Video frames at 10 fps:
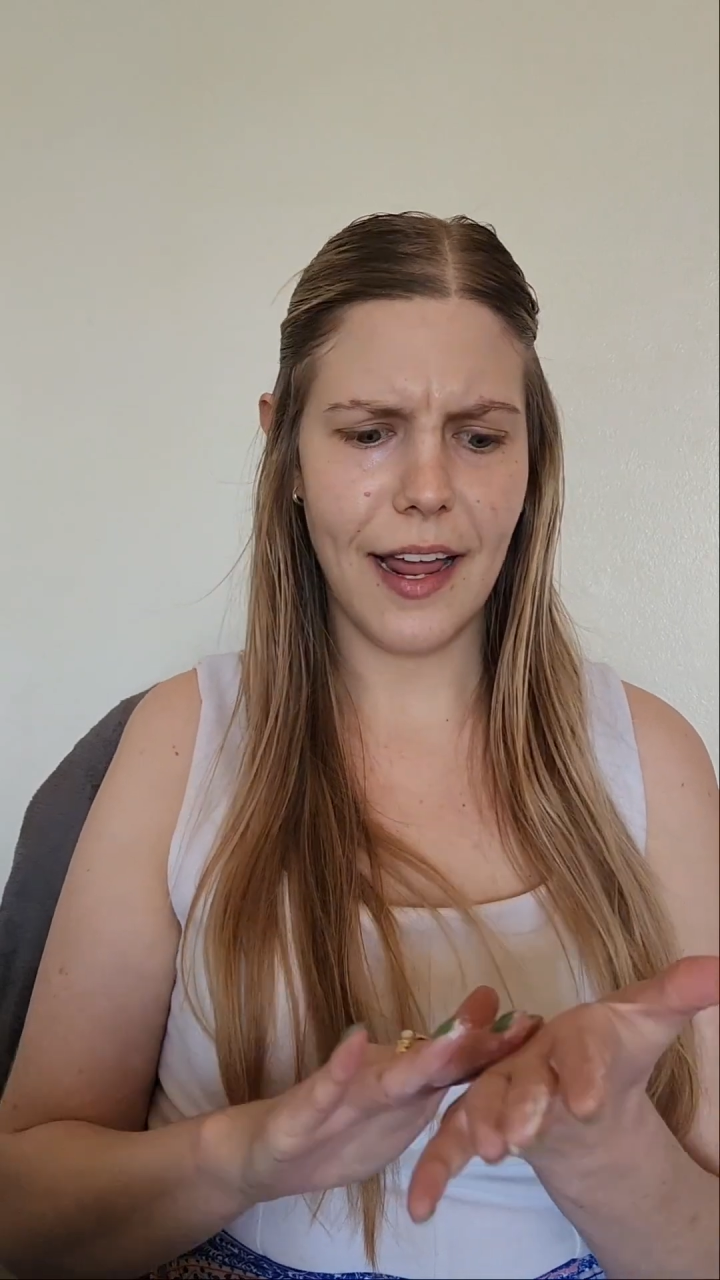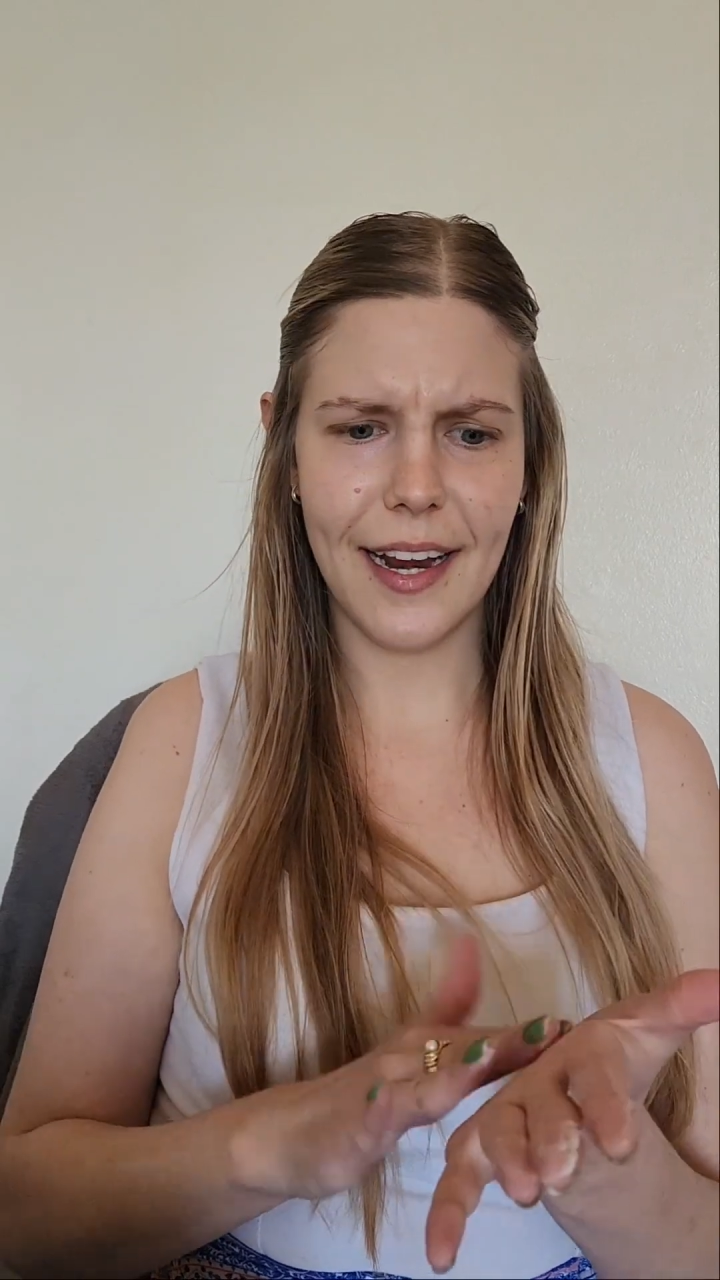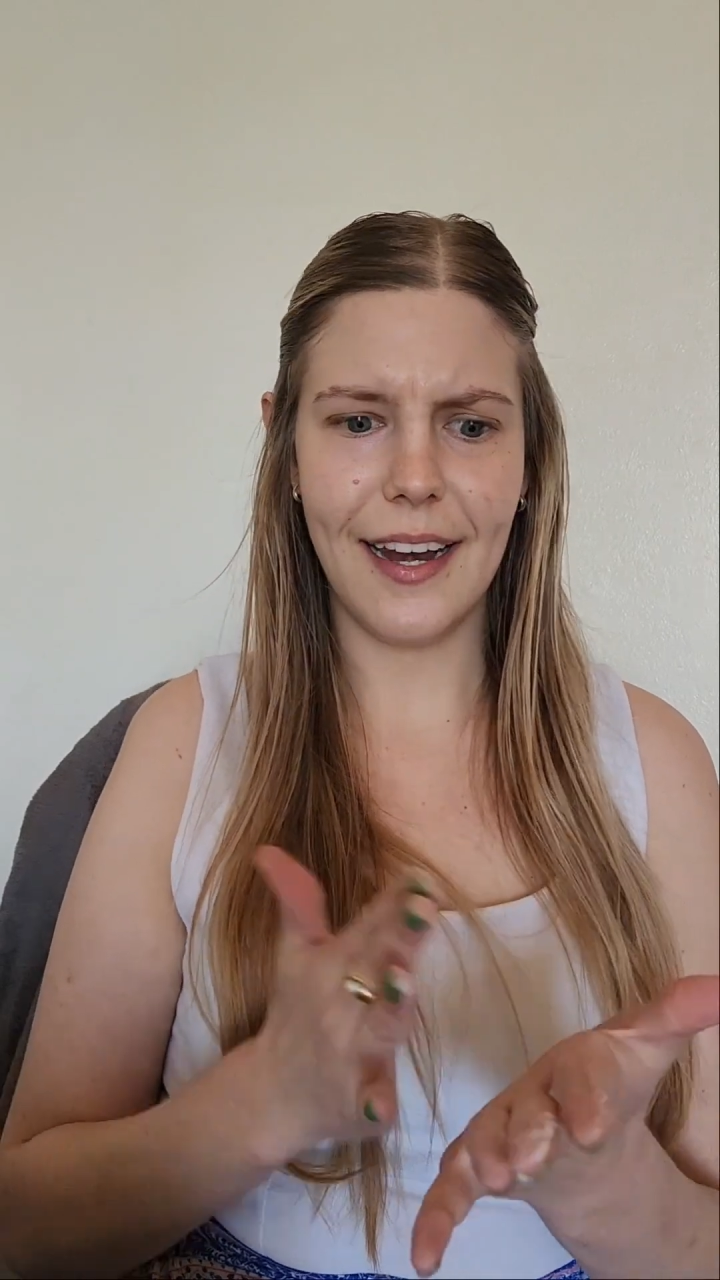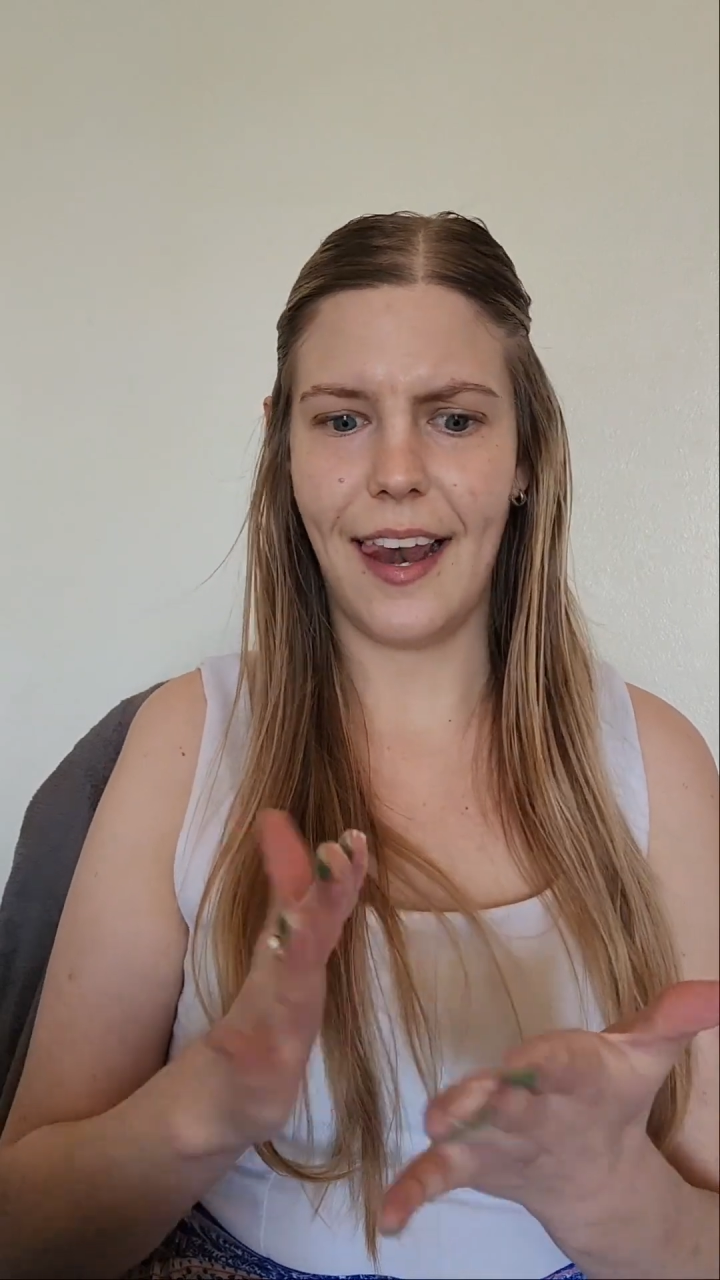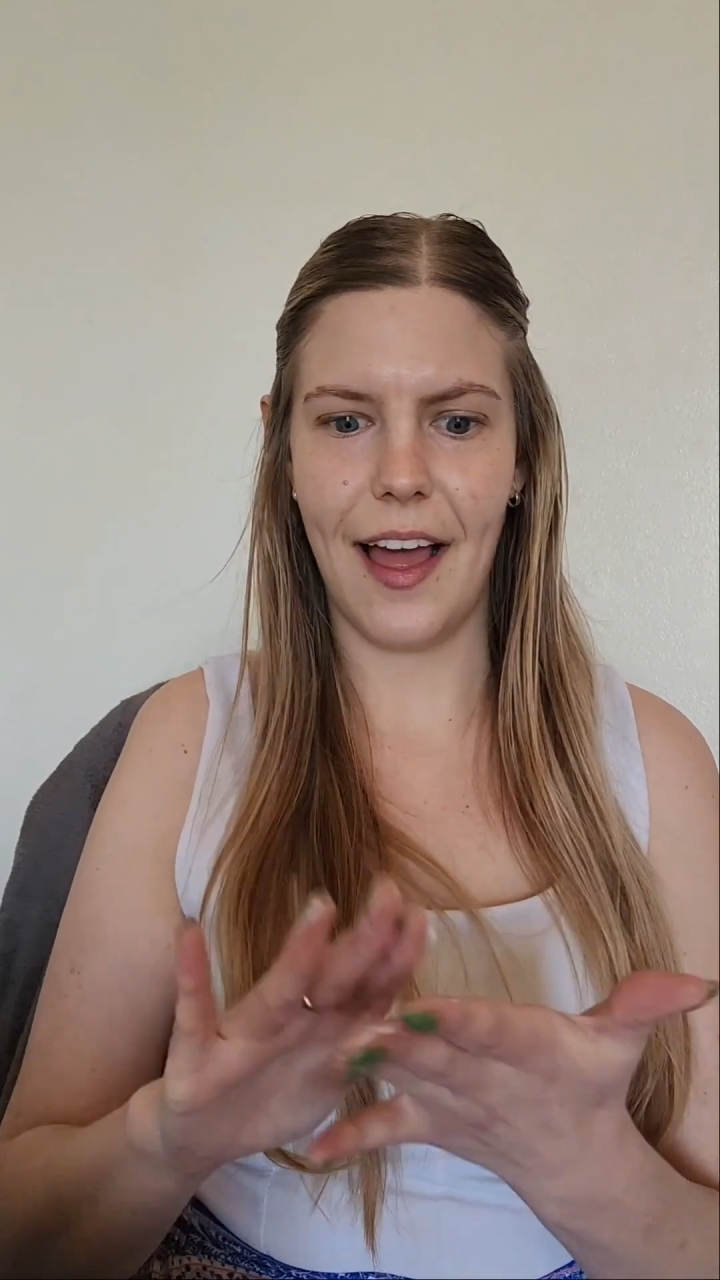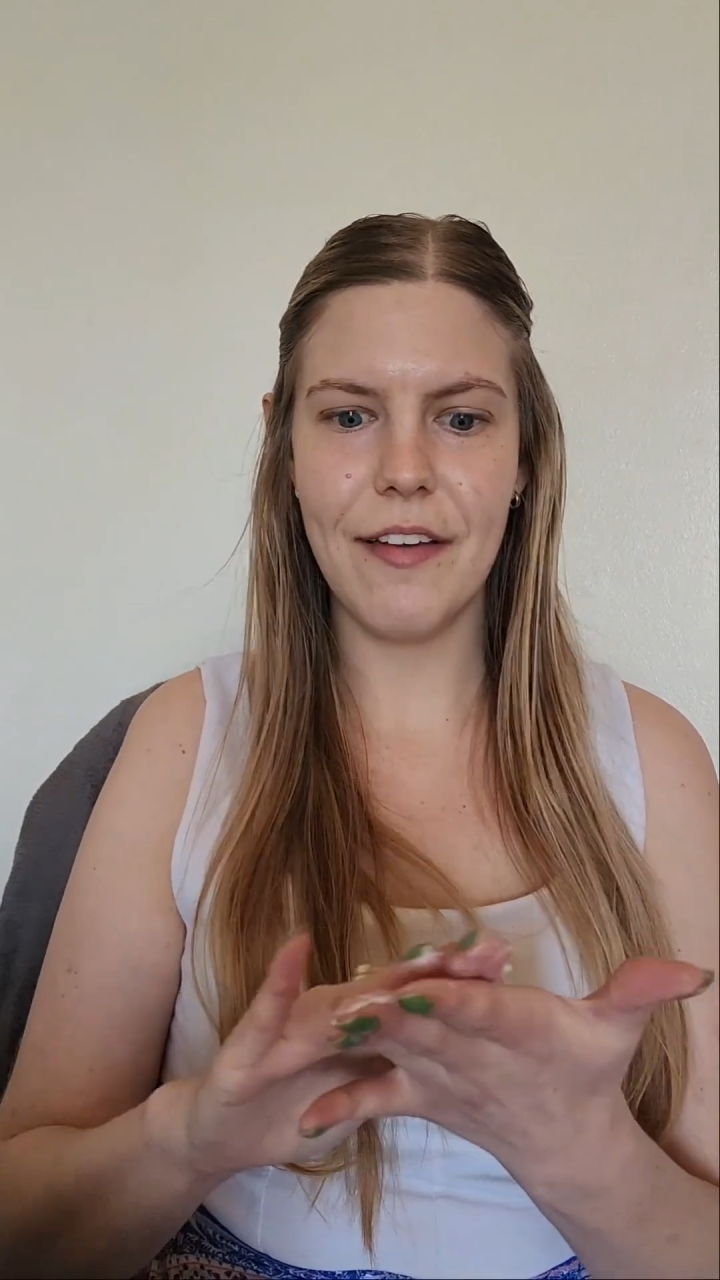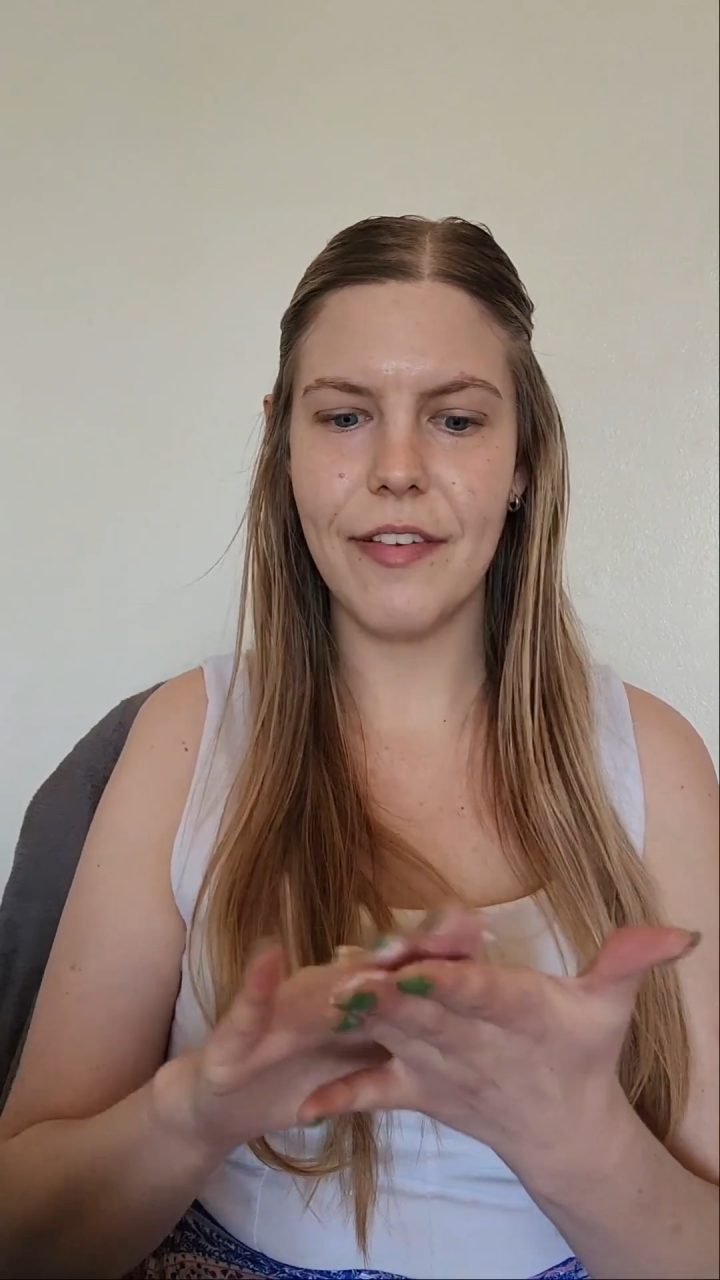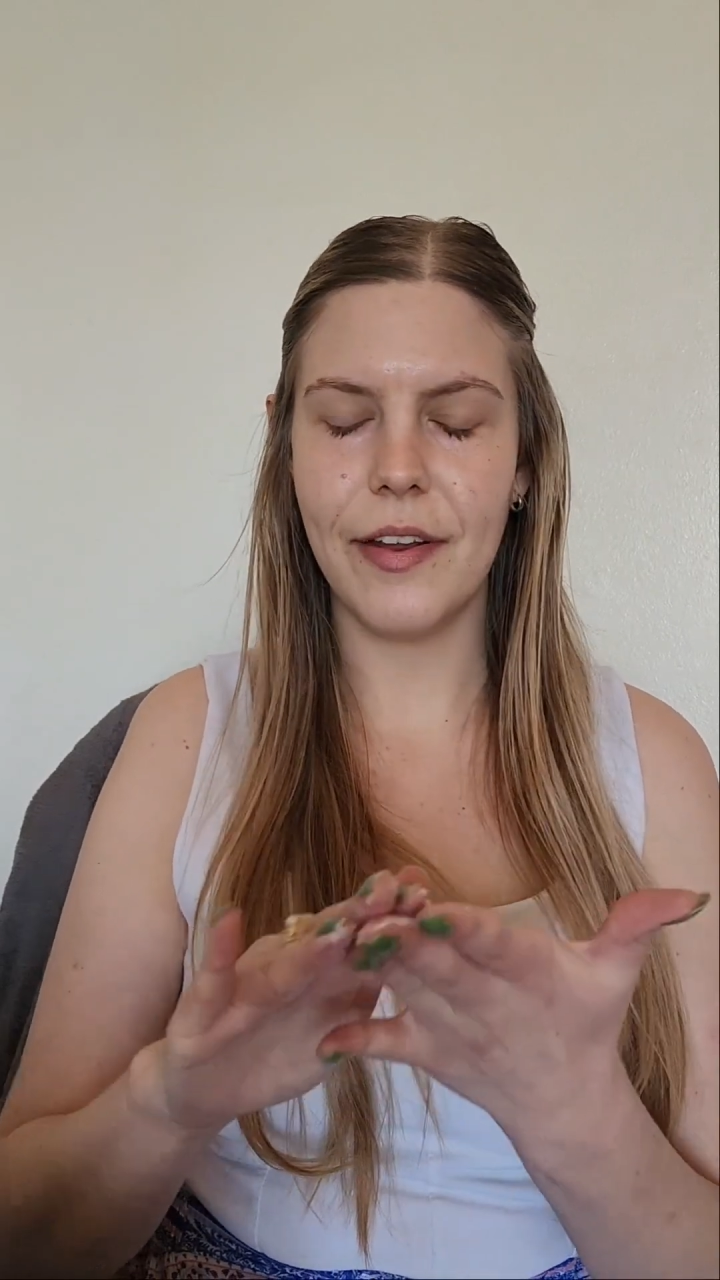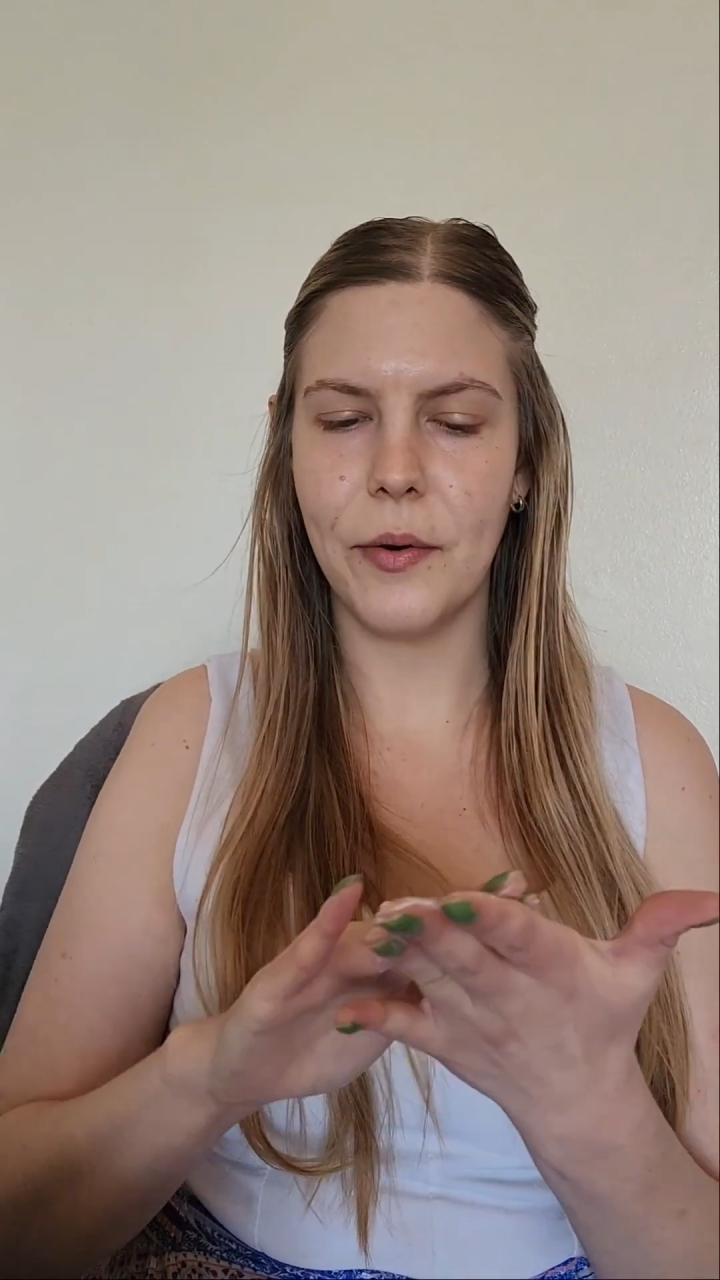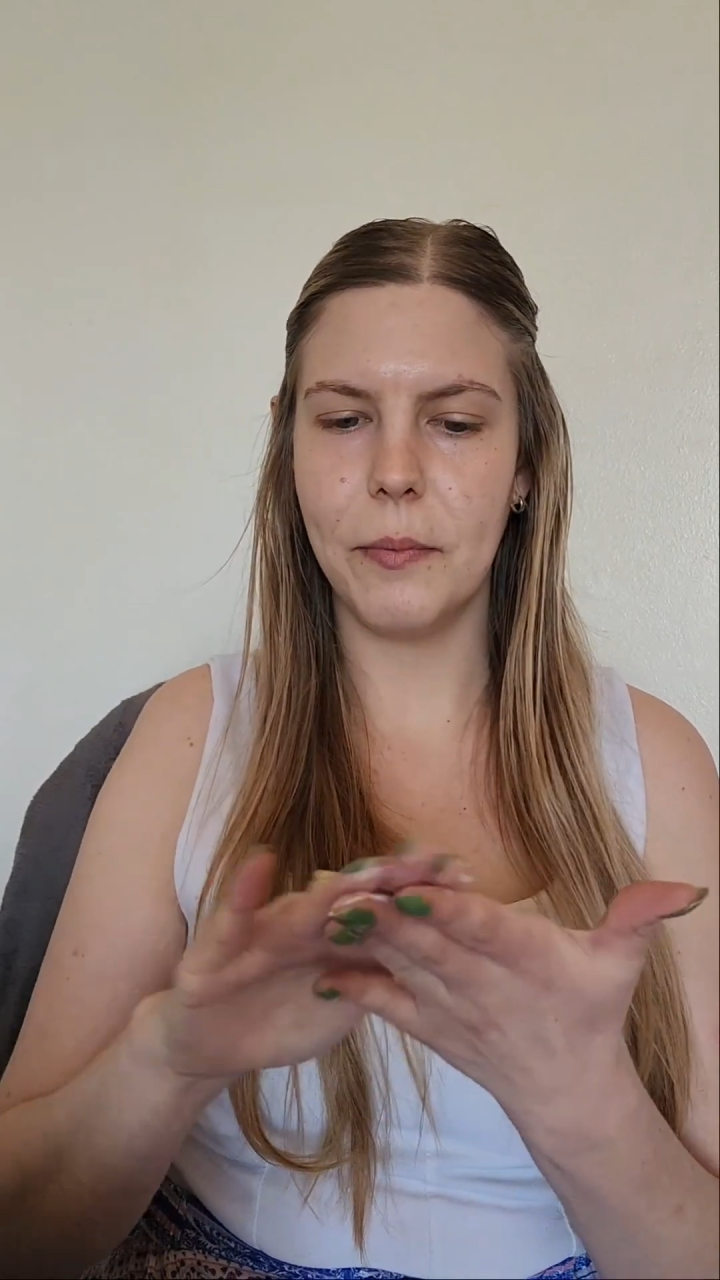like life a little